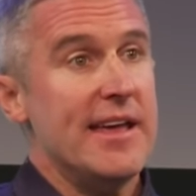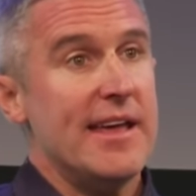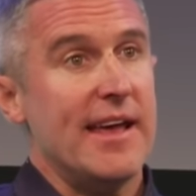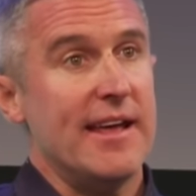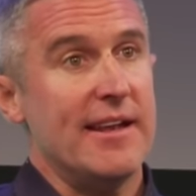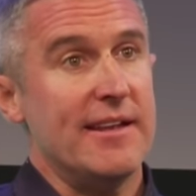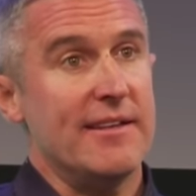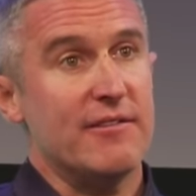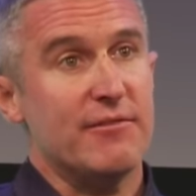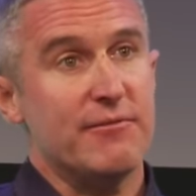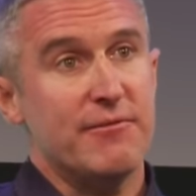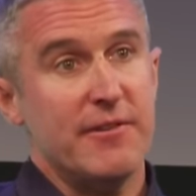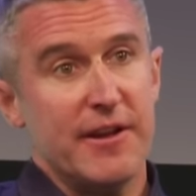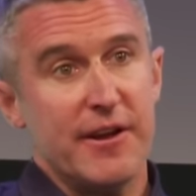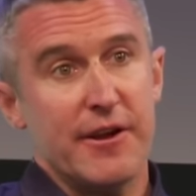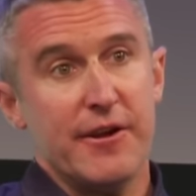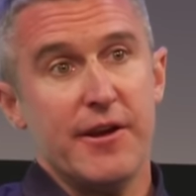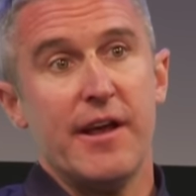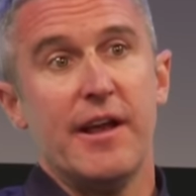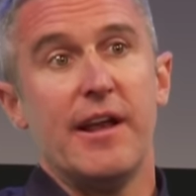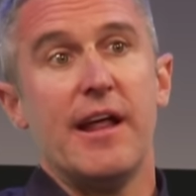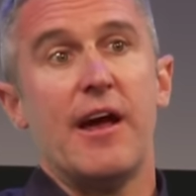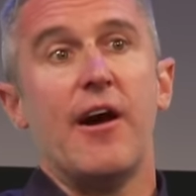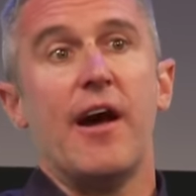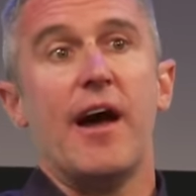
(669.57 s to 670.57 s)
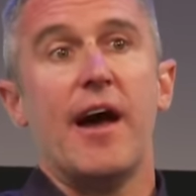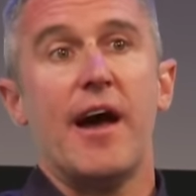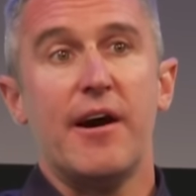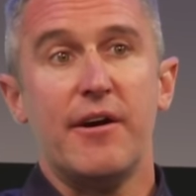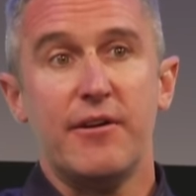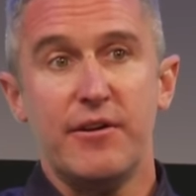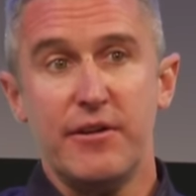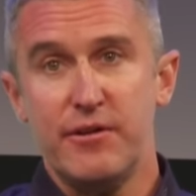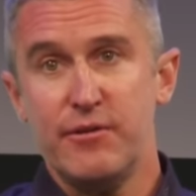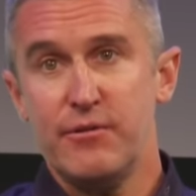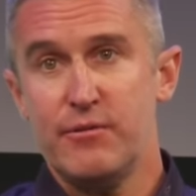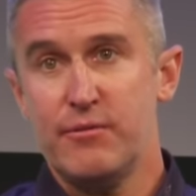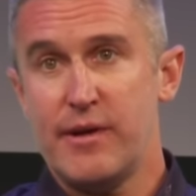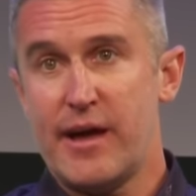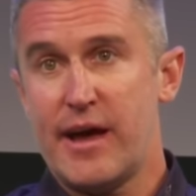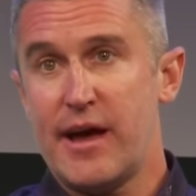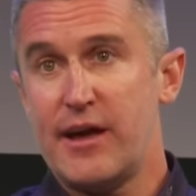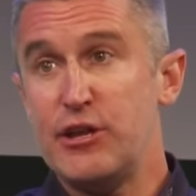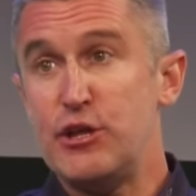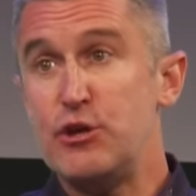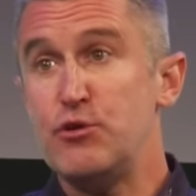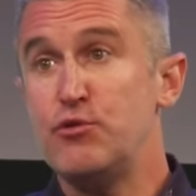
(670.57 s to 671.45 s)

And it's figuring out how do you, how do,